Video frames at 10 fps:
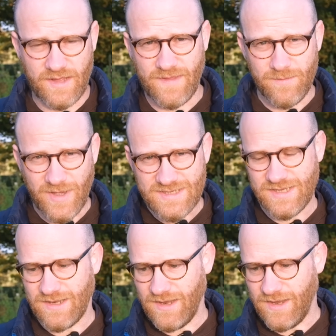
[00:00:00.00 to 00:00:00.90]
they
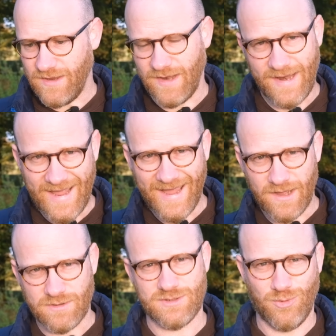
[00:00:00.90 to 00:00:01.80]
basically lay
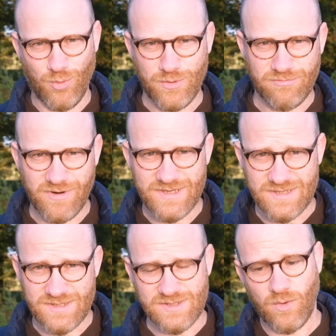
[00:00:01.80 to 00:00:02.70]
out all the
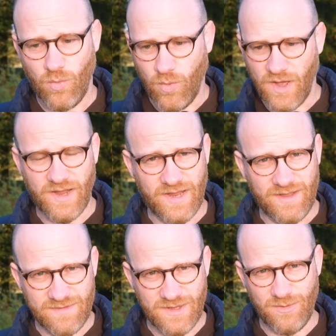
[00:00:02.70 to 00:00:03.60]
reasons why
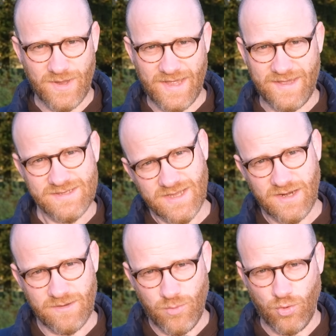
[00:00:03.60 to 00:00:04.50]
the UK is
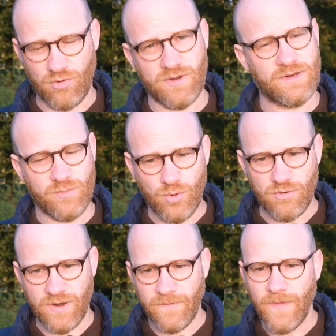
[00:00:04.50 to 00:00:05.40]
getting poorer and
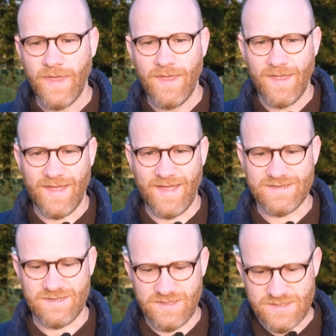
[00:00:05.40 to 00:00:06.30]
poorer,
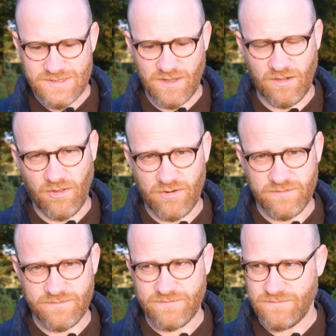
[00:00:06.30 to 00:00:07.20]
and list a lot
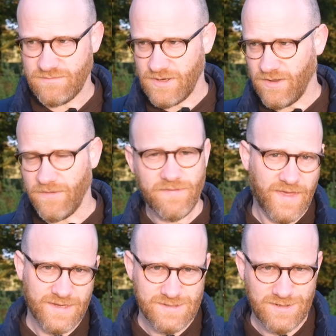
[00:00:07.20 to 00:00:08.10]
of
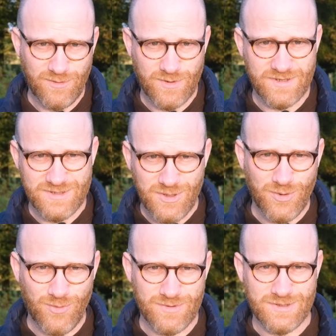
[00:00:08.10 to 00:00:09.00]
things that you could
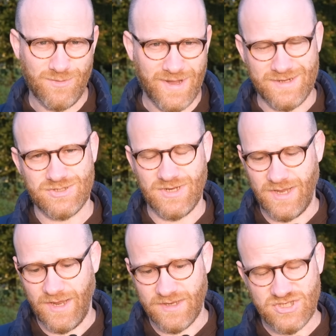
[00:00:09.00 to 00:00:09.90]
do to
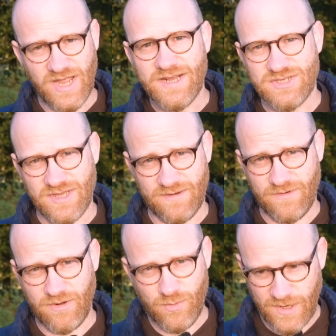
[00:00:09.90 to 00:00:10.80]
actually change that
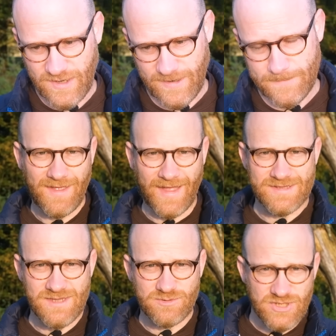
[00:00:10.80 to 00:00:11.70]
very quickly.
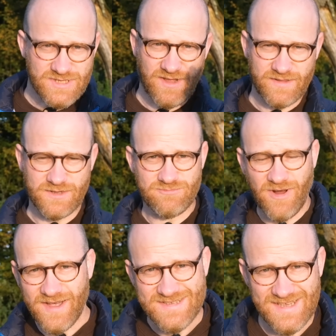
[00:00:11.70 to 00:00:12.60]
And so just like the
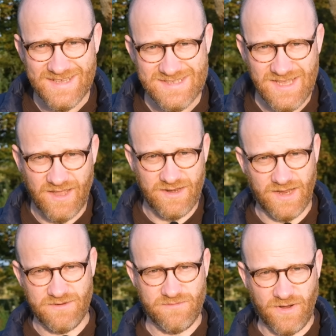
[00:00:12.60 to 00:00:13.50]
rising sun
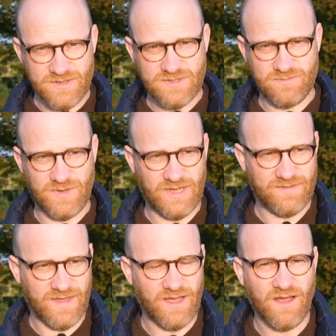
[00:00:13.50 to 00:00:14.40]
in front of me,
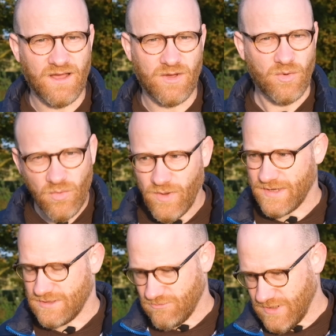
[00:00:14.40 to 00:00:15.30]
there are
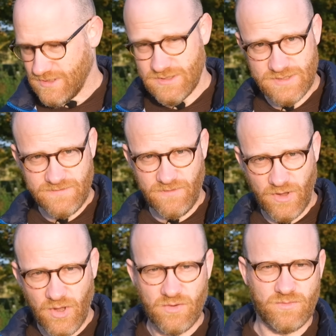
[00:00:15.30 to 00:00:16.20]
always reasons for
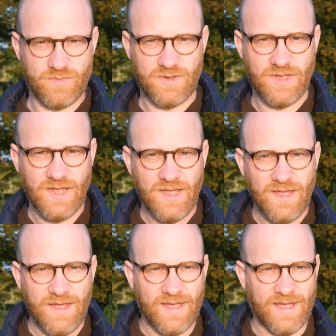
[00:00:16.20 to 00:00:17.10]
hope.
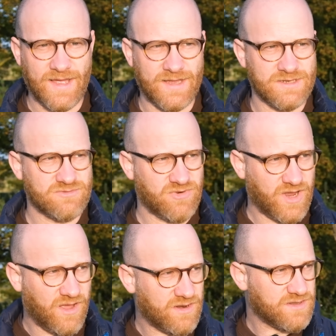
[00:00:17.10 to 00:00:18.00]
And
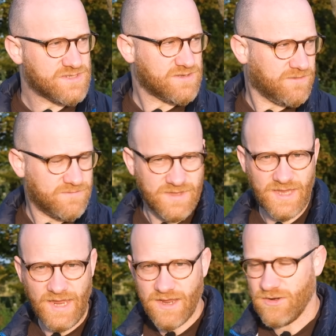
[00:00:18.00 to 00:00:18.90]
regardless of
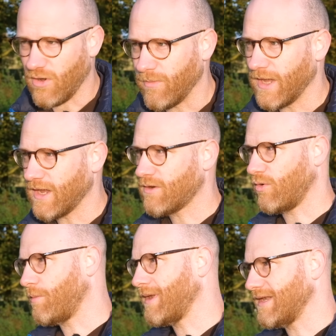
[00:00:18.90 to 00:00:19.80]
the economic
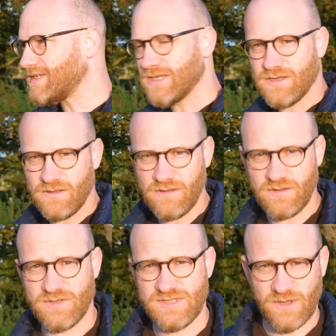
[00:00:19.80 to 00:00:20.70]
or political
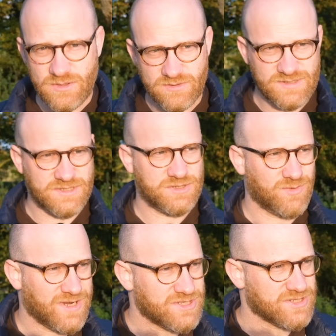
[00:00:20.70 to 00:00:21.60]
or social
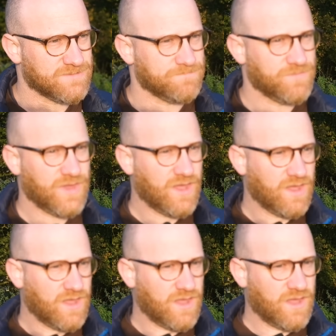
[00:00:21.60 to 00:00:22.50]
situation,
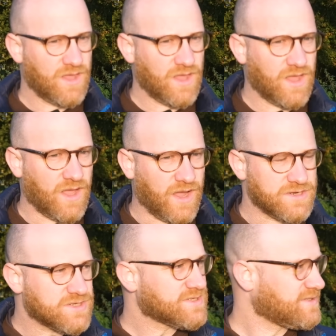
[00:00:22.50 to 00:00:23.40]
I just